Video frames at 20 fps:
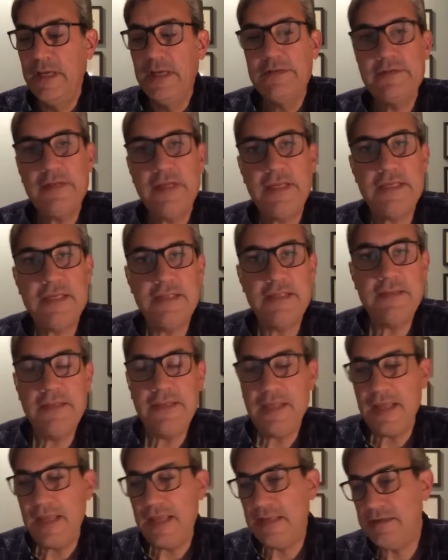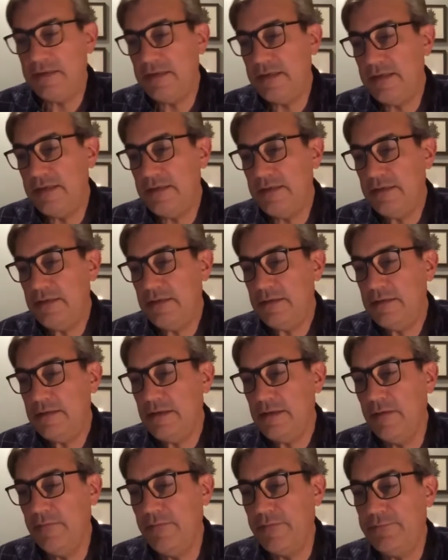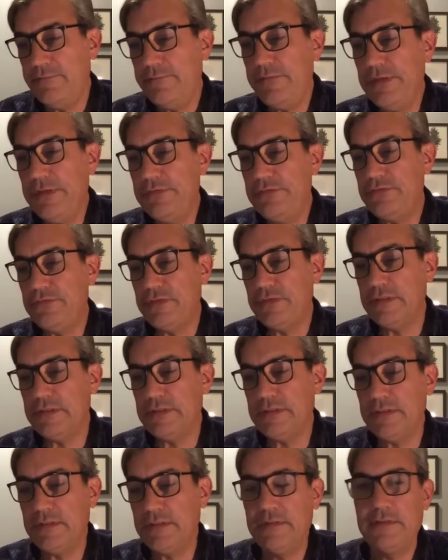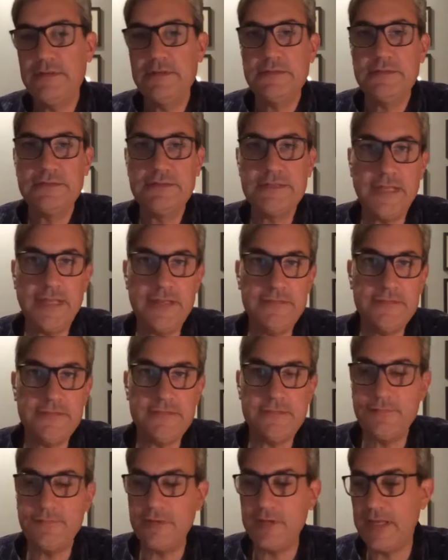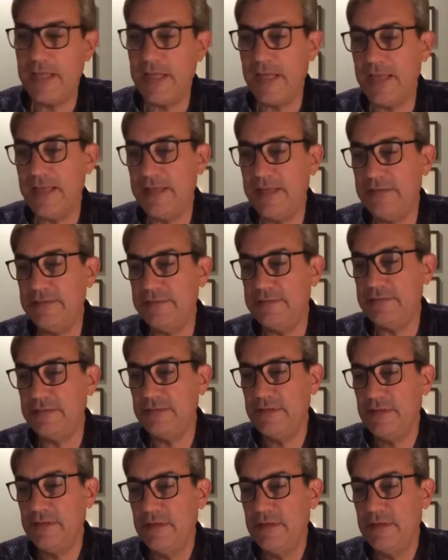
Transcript: taking the ending of a future tense for gaze